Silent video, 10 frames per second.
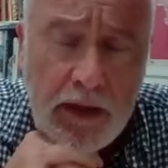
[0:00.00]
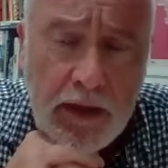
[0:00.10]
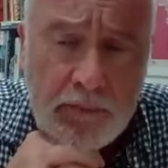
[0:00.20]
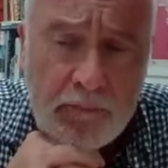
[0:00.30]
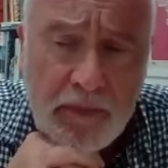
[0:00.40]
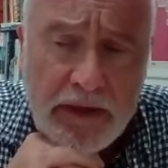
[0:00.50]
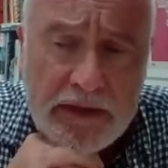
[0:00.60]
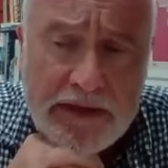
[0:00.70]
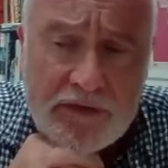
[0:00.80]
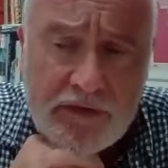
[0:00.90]
Um,
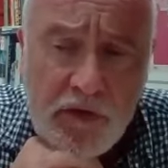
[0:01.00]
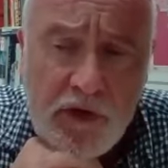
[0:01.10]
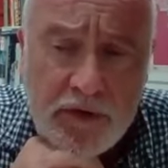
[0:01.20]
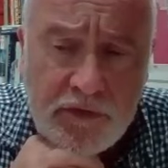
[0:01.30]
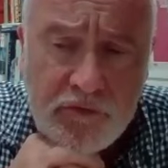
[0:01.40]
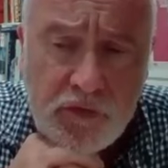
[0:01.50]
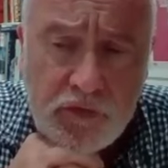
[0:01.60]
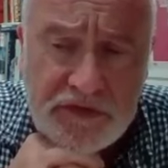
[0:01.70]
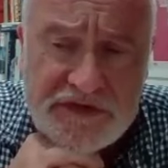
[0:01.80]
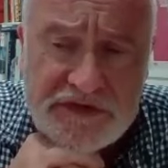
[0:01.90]
later on, of
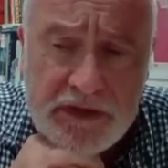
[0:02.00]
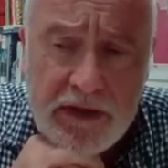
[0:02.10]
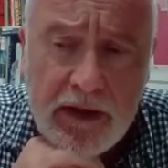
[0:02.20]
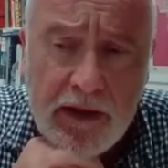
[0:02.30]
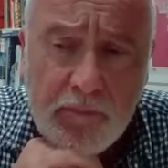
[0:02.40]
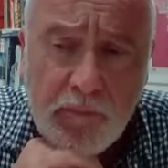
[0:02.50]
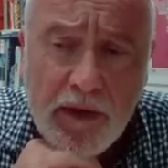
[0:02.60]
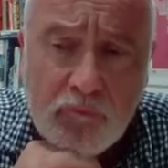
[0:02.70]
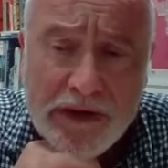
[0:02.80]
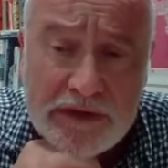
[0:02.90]
course, um,
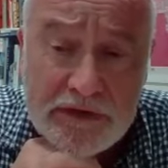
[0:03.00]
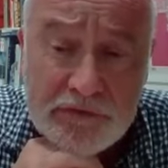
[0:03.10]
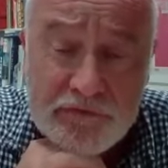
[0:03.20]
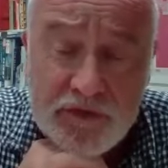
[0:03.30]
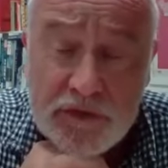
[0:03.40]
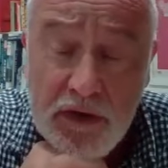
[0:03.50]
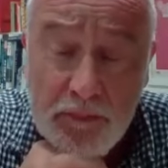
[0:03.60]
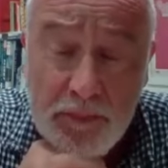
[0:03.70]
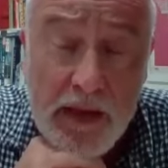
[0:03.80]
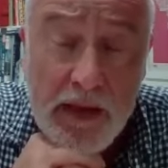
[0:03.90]
a relative turned
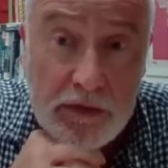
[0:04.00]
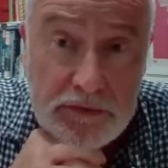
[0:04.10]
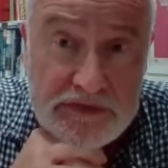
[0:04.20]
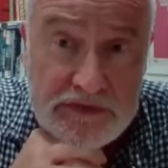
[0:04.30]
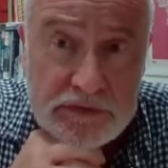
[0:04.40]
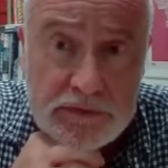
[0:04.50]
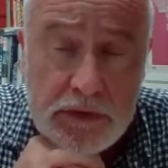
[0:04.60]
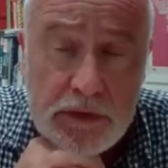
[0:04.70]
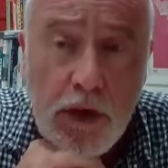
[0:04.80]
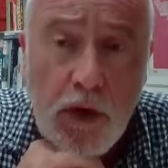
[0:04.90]
up in the house
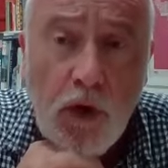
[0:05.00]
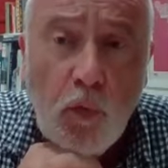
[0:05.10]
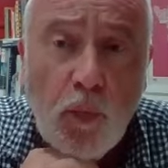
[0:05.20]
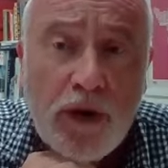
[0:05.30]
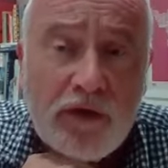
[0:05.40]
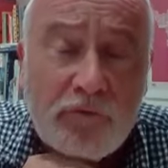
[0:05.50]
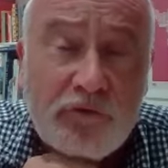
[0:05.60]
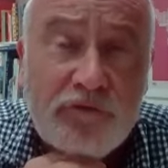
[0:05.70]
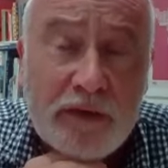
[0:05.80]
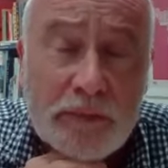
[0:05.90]
with a
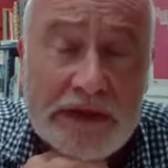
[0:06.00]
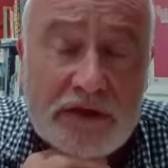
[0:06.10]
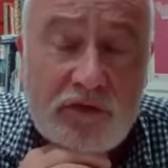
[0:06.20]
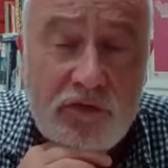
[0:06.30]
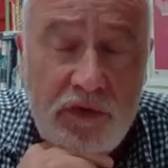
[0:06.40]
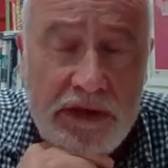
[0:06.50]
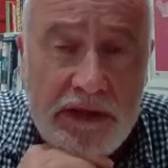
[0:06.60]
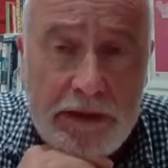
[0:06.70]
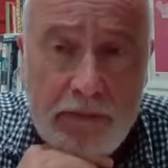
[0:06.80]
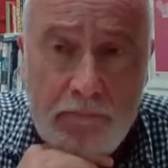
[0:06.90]
family
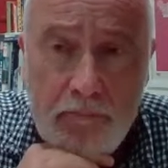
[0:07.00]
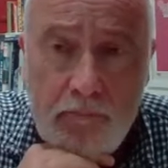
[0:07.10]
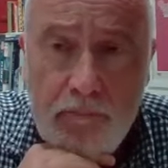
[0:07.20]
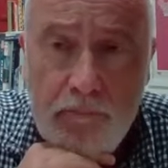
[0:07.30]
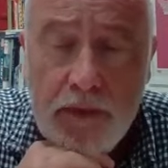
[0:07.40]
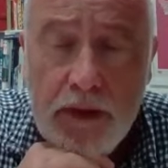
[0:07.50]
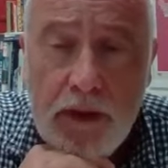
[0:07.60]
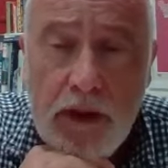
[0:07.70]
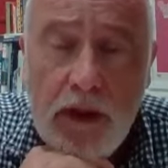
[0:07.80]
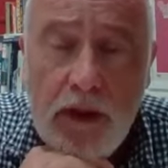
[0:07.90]
tree
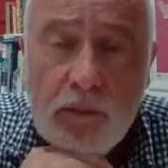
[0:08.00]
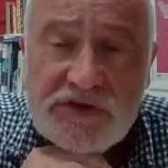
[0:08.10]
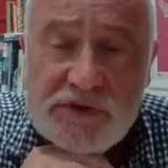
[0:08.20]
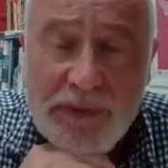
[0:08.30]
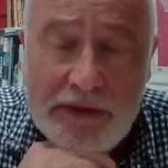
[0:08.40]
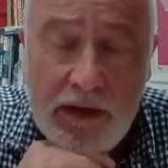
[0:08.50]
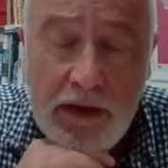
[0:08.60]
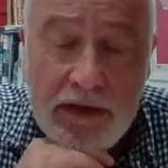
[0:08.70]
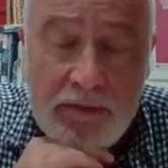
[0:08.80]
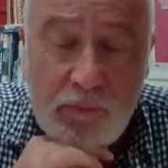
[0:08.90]
which had been
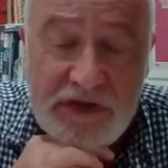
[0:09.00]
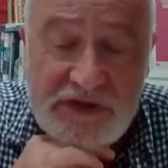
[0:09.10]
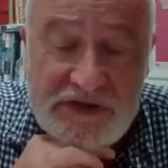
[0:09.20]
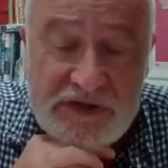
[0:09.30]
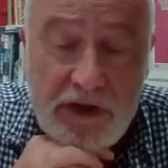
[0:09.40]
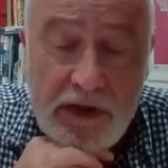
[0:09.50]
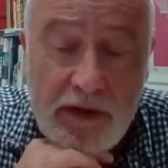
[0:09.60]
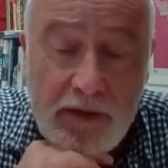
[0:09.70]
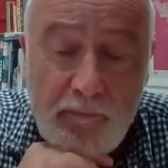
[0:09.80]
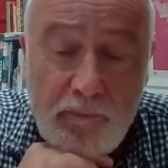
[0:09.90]
done and which
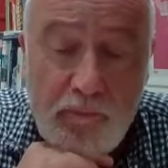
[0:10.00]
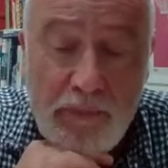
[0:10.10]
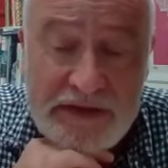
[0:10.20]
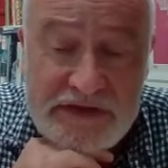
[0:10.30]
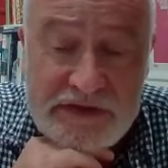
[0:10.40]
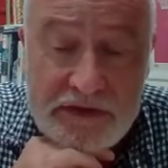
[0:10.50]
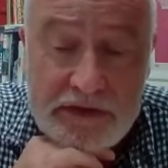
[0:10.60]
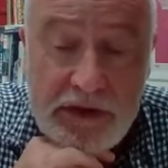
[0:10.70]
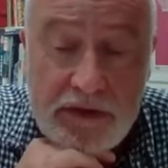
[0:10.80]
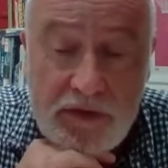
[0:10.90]
uh,
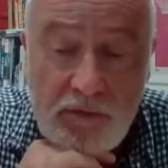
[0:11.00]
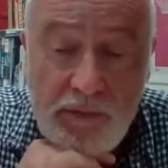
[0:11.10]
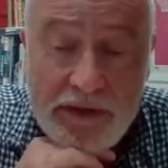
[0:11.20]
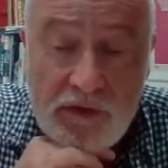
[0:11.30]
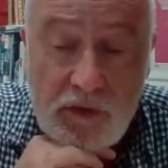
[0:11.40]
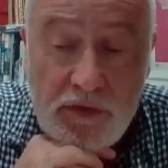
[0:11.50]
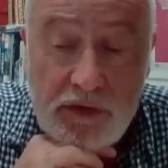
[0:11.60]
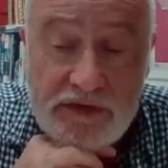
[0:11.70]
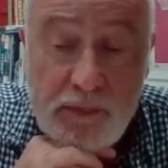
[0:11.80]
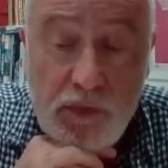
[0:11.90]
mentioned a young man called
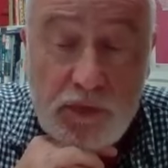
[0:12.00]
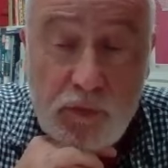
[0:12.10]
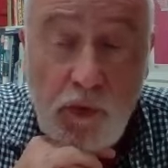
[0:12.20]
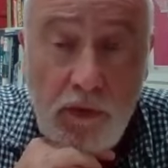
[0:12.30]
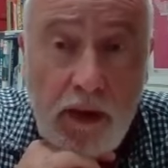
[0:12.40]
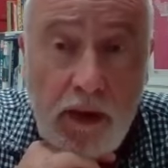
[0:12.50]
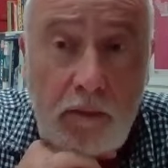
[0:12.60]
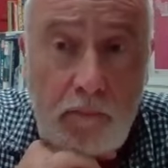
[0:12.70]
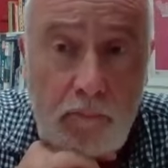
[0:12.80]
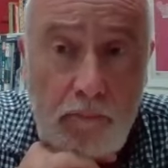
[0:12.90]
Archibald Warwick,